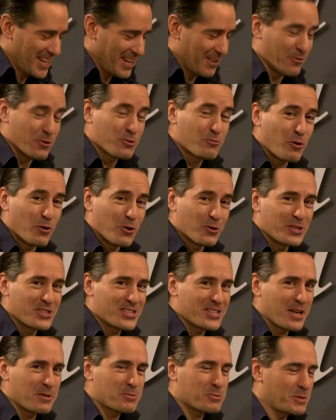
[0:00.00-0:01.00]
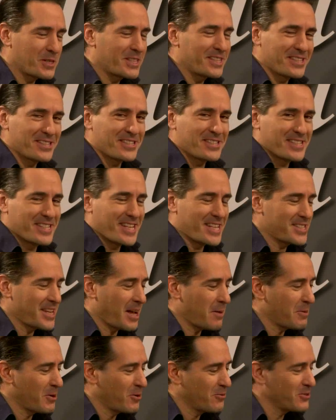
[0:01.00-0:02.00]
if you follow the steps, but it doesn't
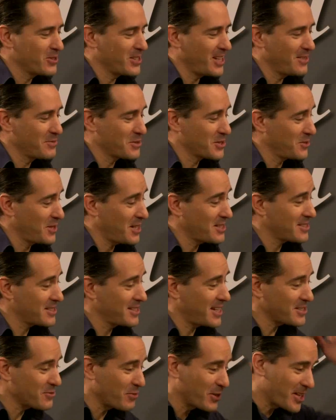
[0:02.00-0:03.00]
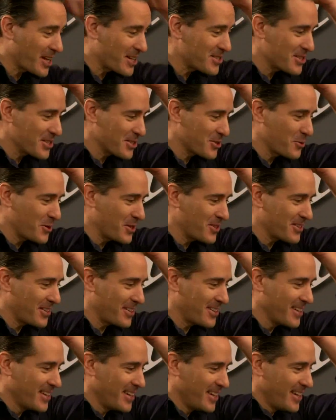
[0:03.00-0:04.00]
happen every time. So that's fantastic to hear
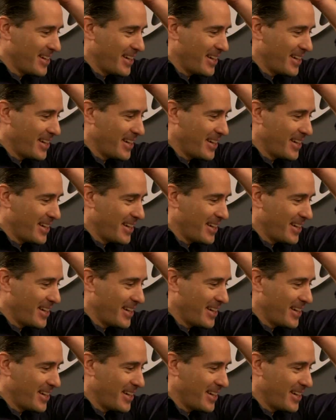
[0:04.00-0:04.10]
that.